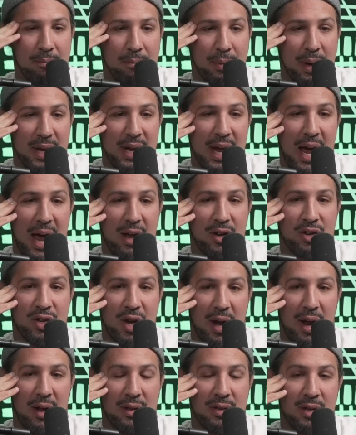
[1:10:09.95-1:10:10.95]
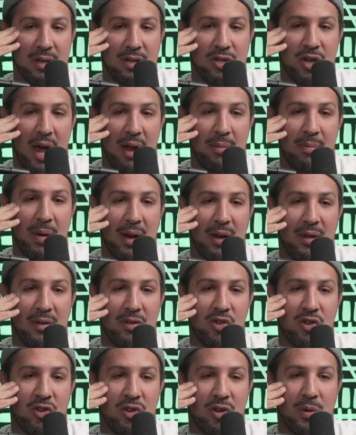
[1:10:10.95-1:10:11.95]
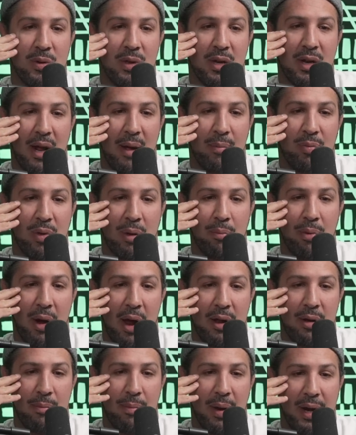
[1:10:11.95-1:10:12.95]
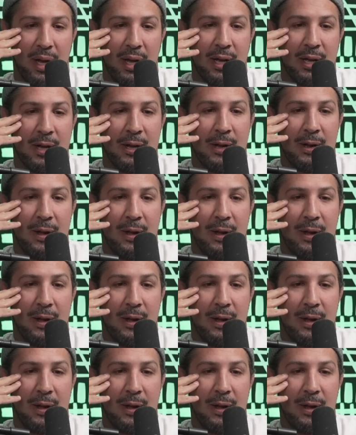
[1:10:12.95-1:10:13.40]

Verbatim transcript: But yeah, shout out to Chad Mendes, just doing the damn thing. Proud of you, buddy.